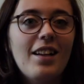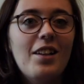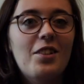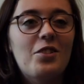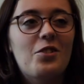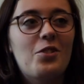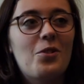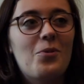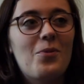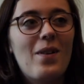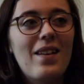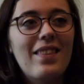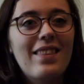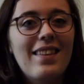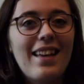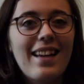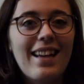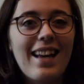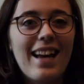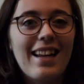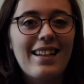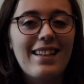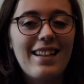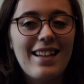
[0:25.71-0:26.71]
So one
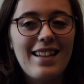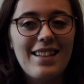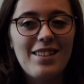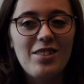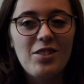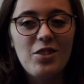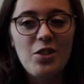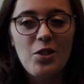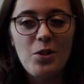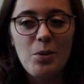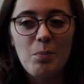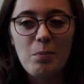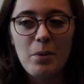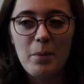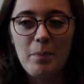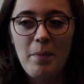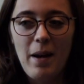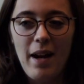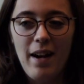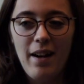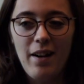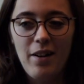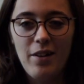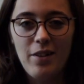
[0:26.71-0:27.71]
thing I did to
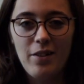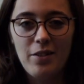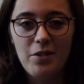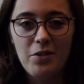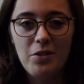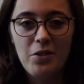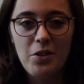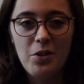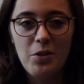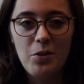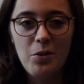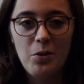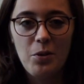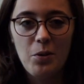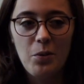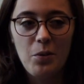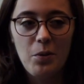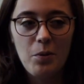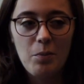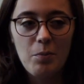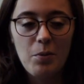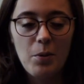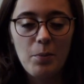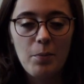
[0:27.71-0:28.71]
prepare
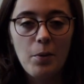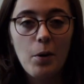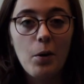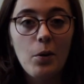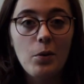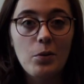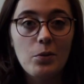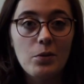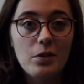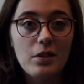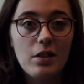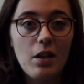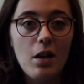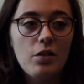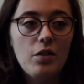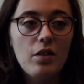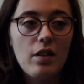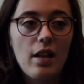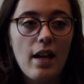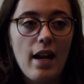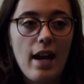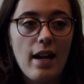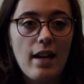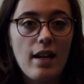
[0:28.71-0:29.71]
to propose to
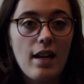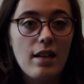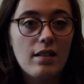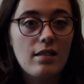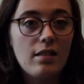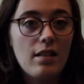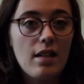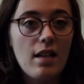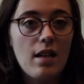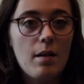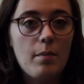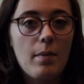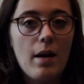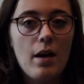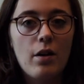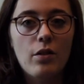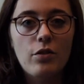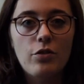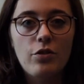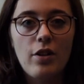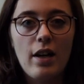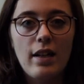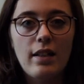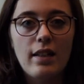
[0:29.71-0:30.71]
the ASC
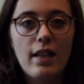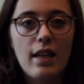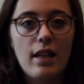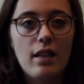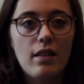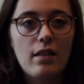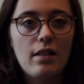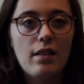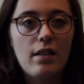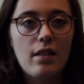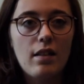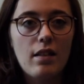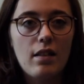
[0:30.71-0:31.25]
about trying to get